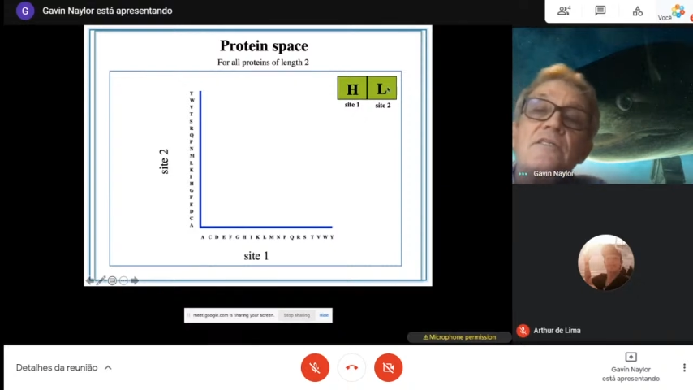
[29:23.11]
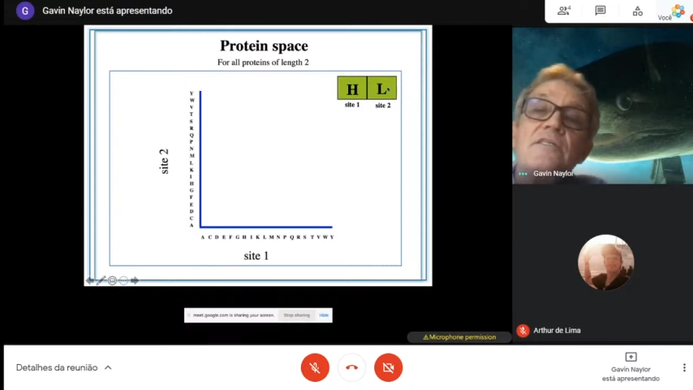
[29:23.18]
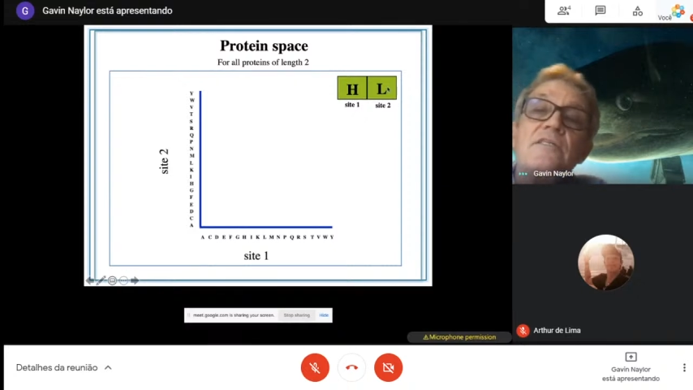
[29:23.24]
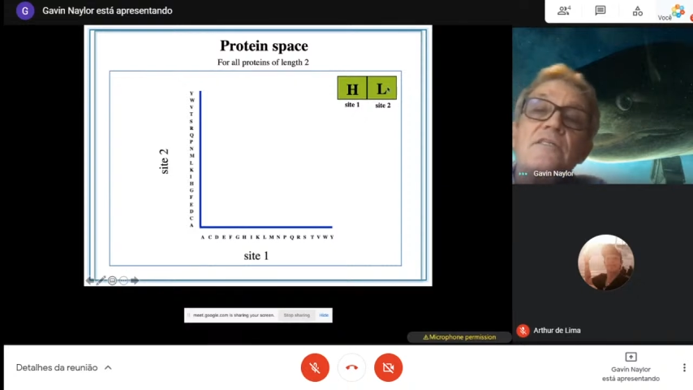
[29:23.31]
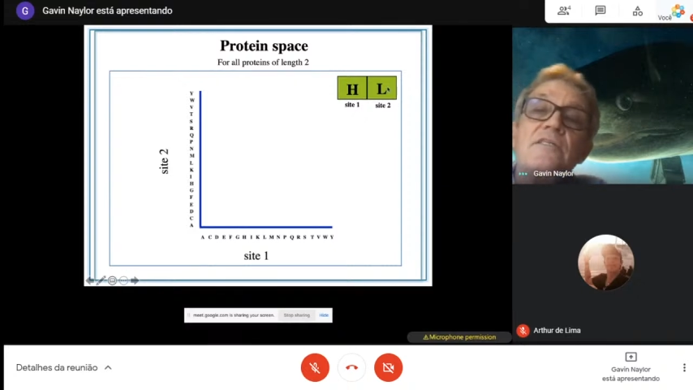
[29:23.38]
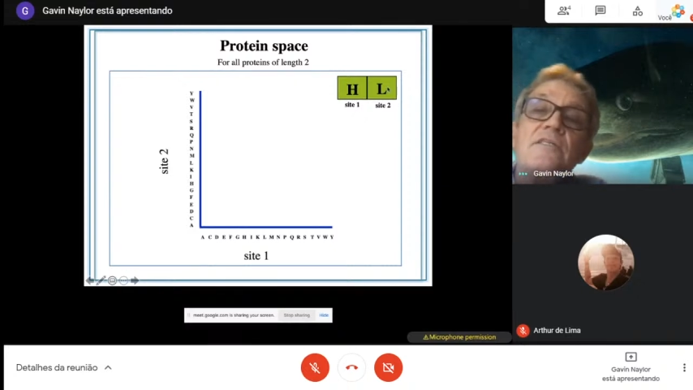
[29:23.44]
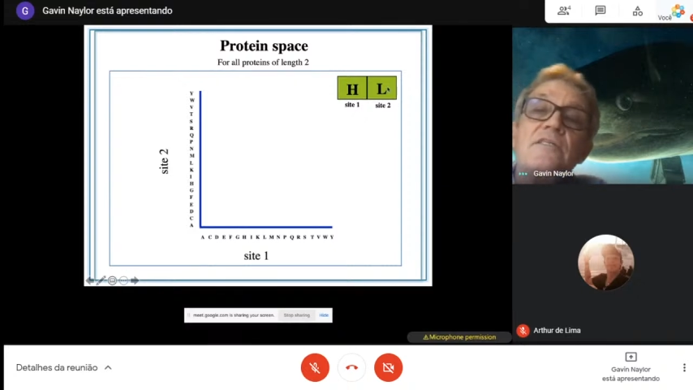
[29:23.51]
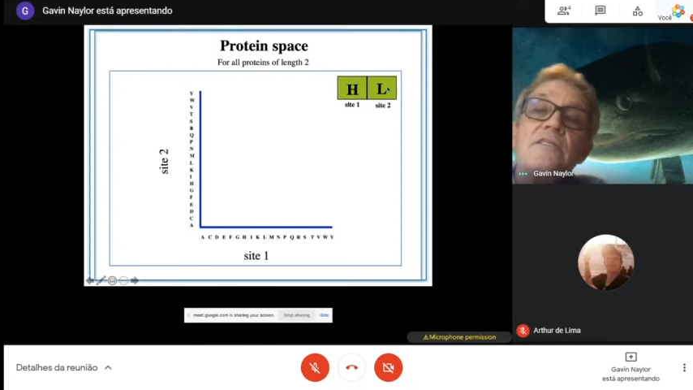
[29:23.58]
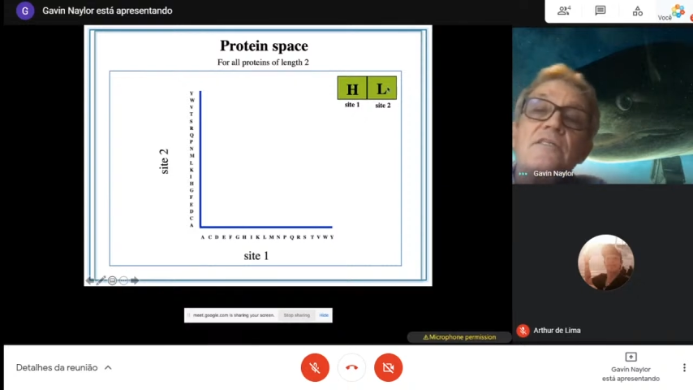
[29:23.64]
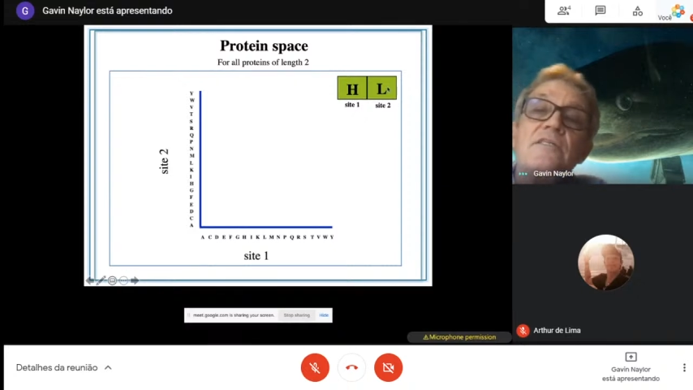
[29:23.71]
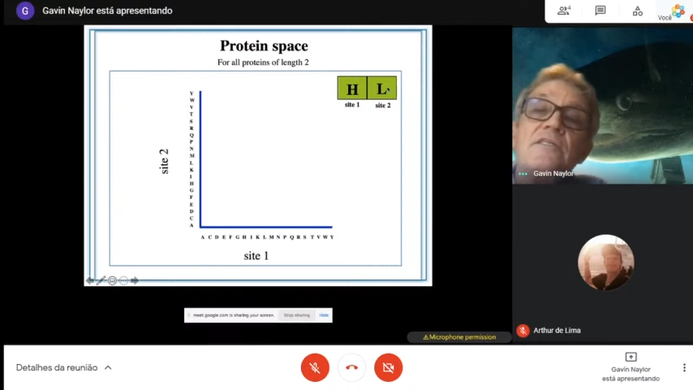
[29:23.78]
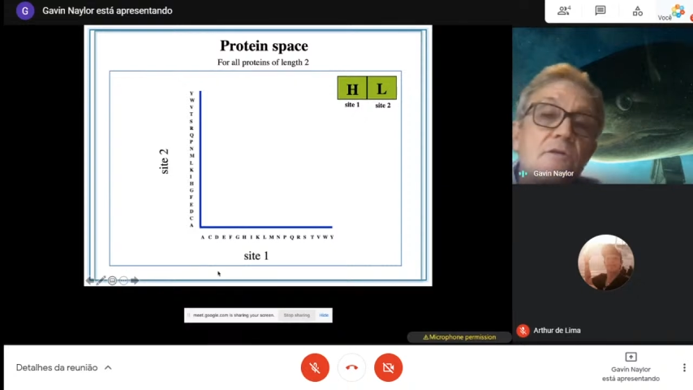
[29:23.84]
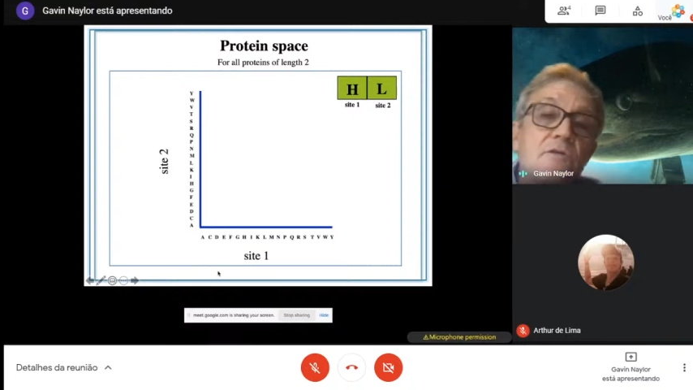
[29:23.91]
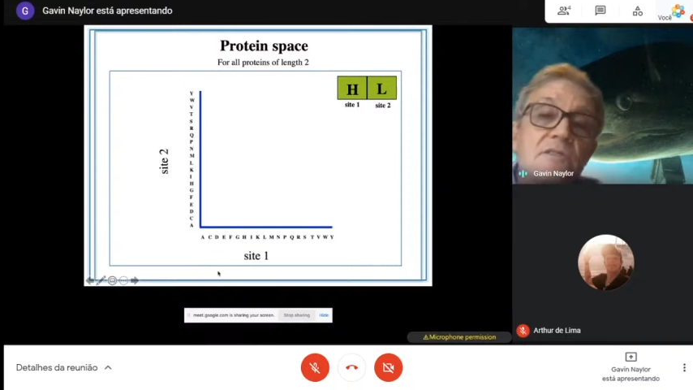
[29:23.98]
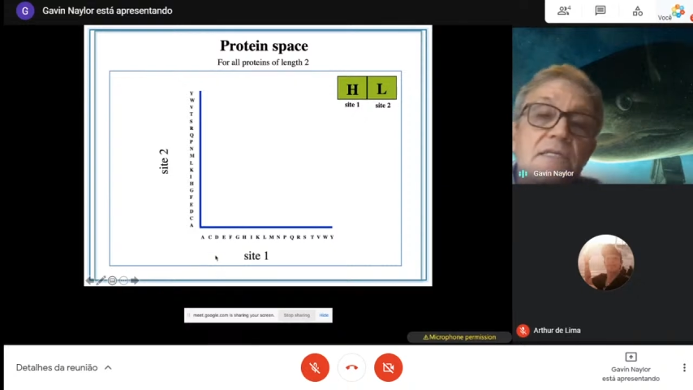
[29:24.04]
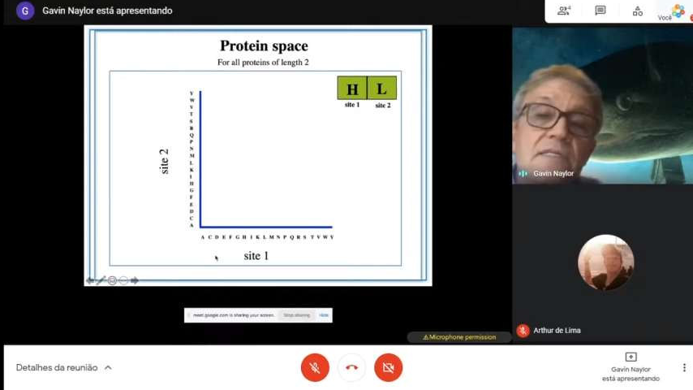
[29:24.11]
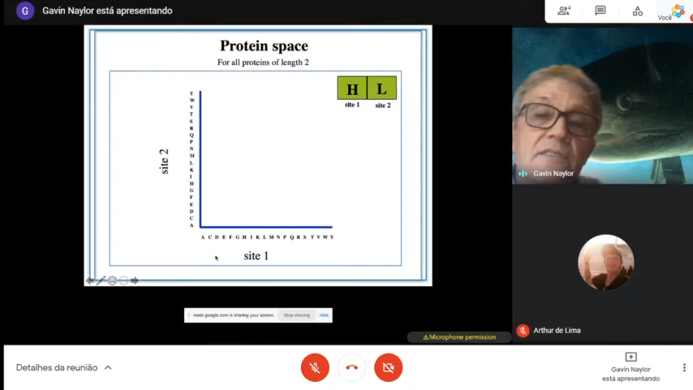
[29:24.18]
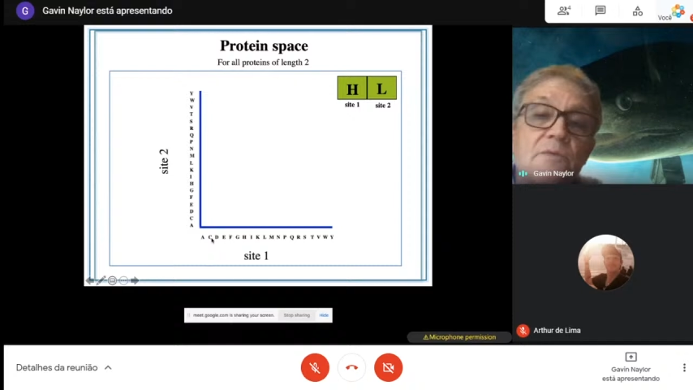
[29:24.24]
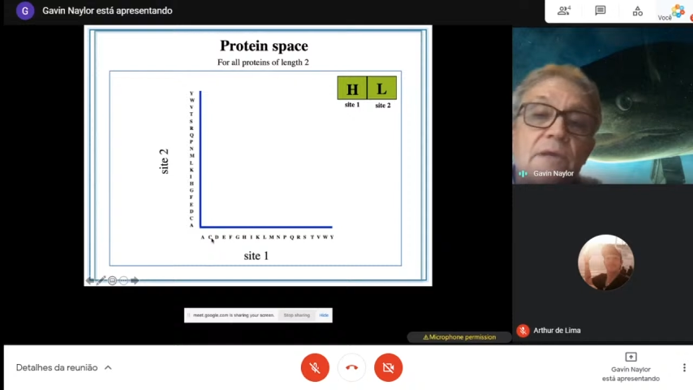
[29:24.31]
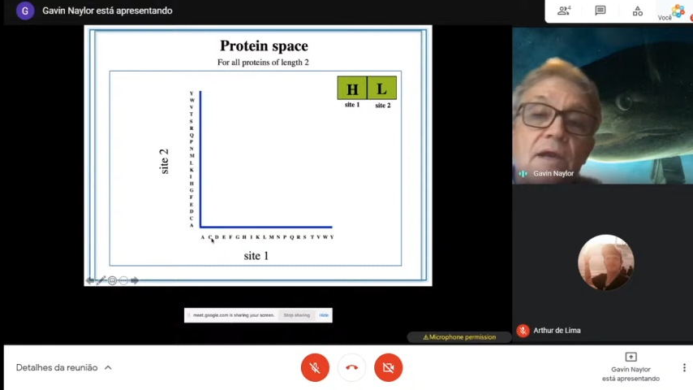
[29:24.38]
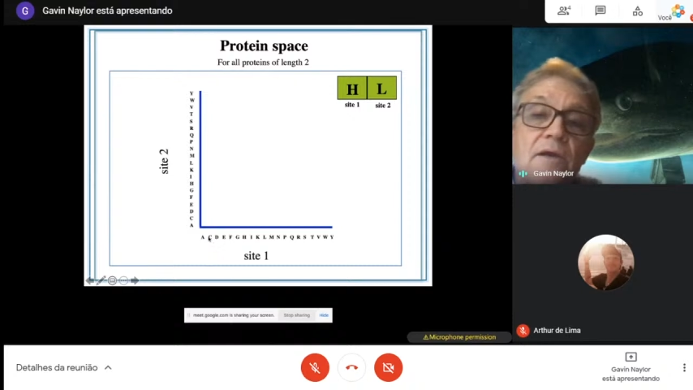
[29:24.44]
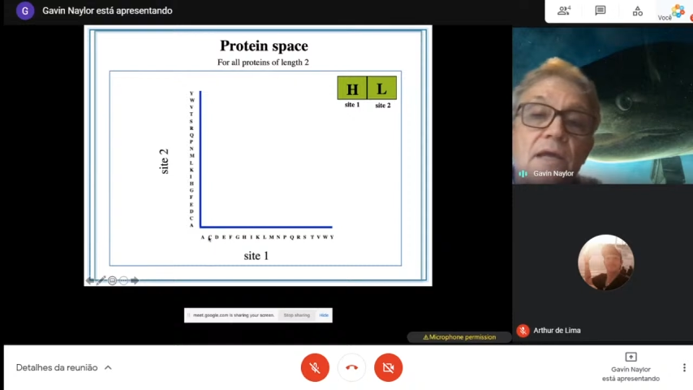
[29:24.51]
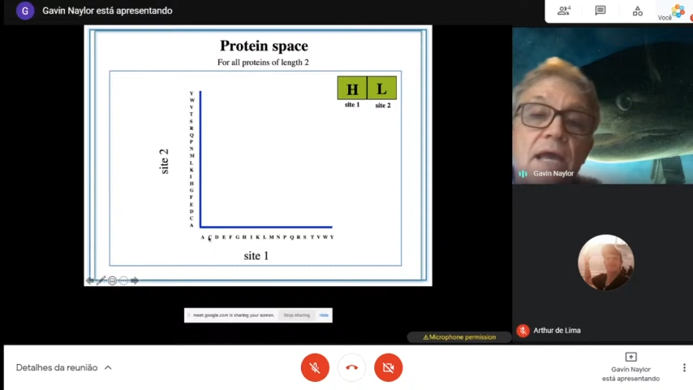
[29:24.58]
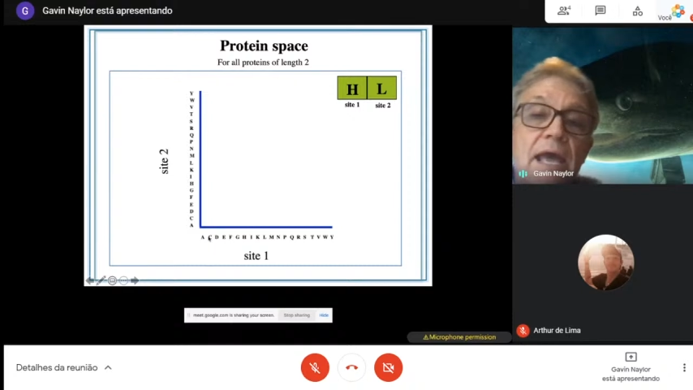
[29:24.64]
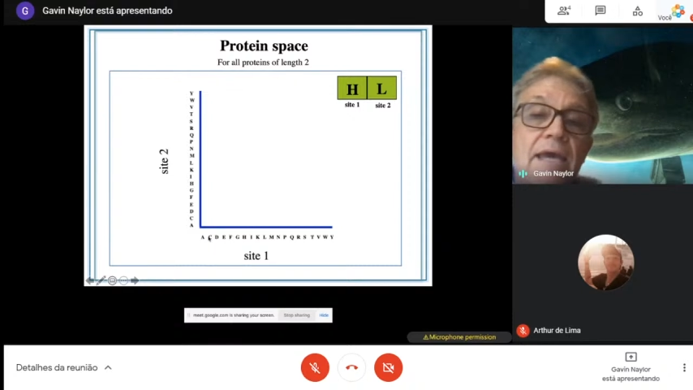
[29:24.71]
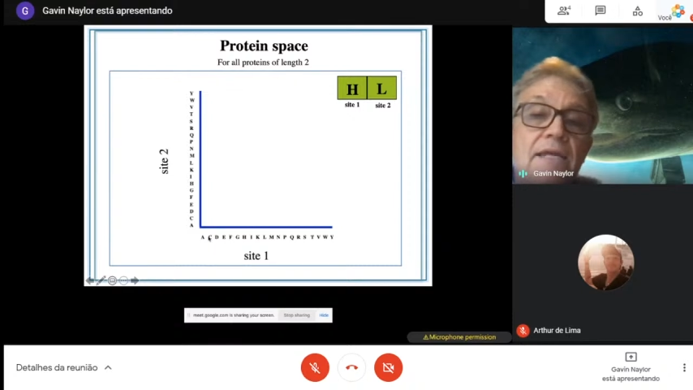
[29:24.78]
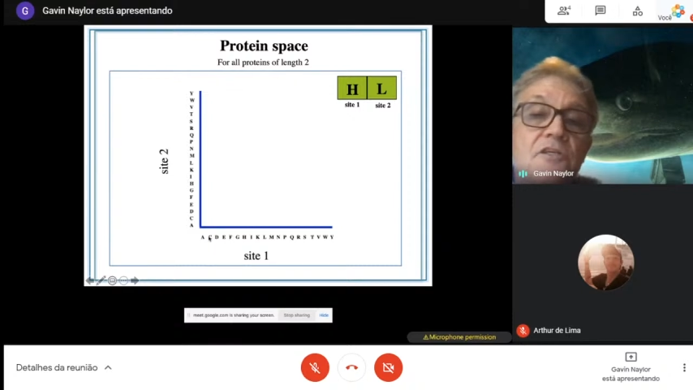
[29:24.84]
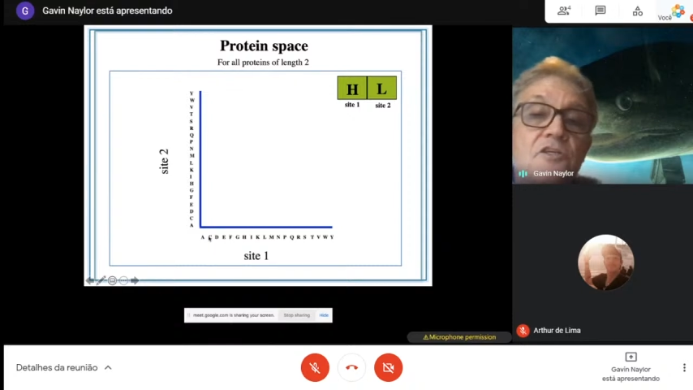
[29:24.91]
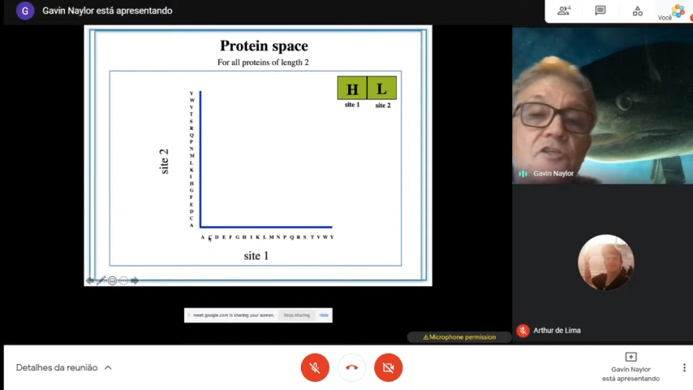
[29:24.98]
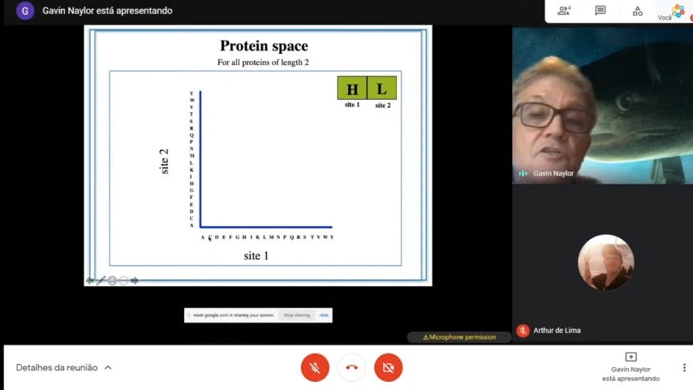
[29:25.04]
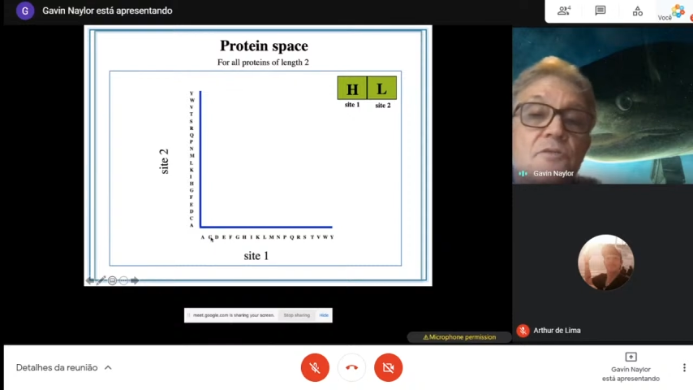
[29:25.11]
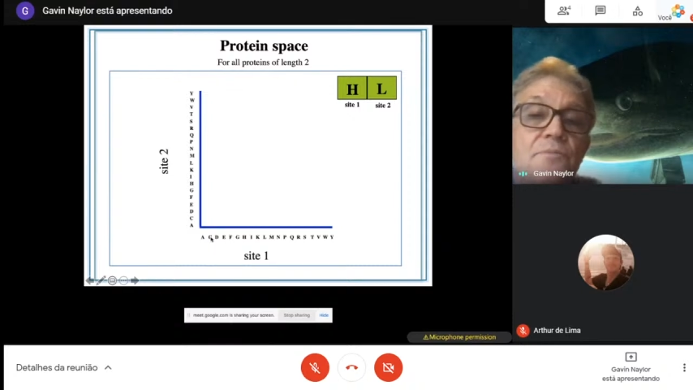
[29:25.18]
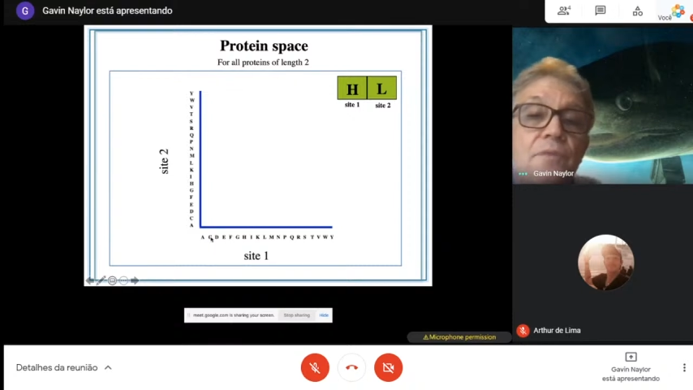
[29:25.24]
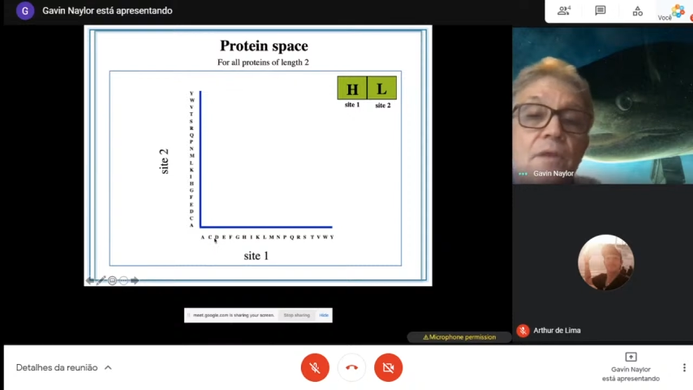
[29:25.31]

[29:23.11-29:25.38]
So histidine and leucine. So we go to H,